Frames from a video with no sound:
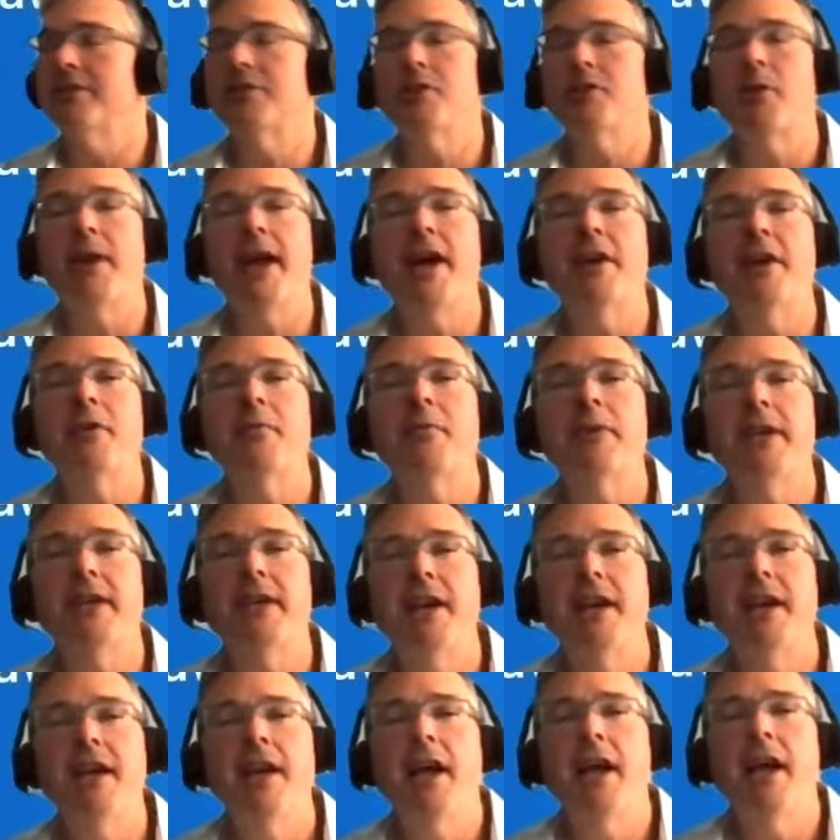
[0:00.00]
So how do we
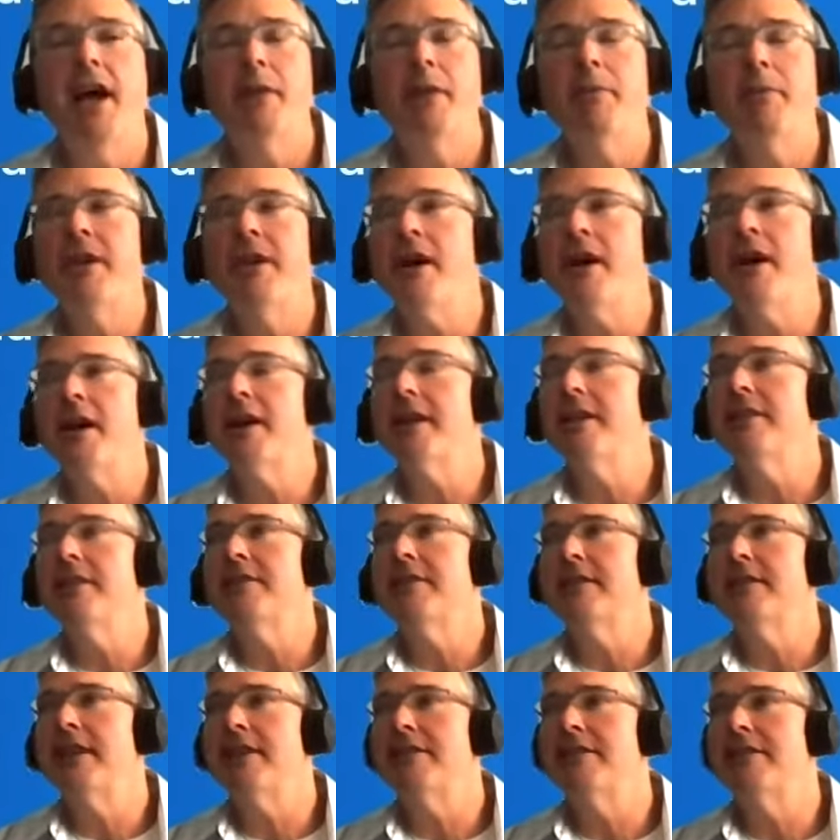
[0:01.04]
not get
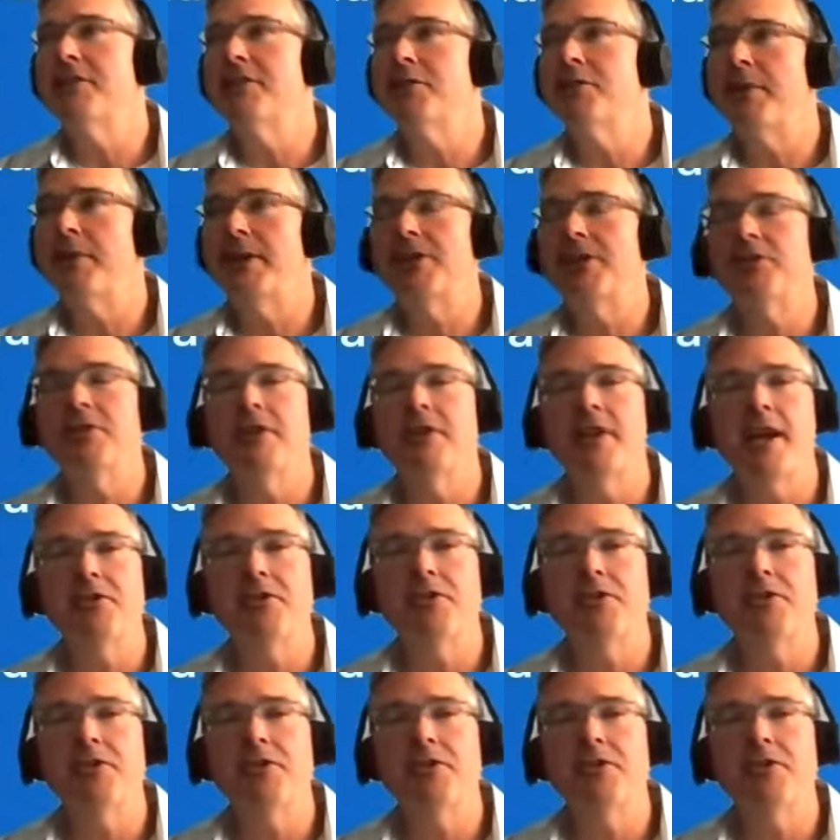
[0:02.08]
into that situation, and how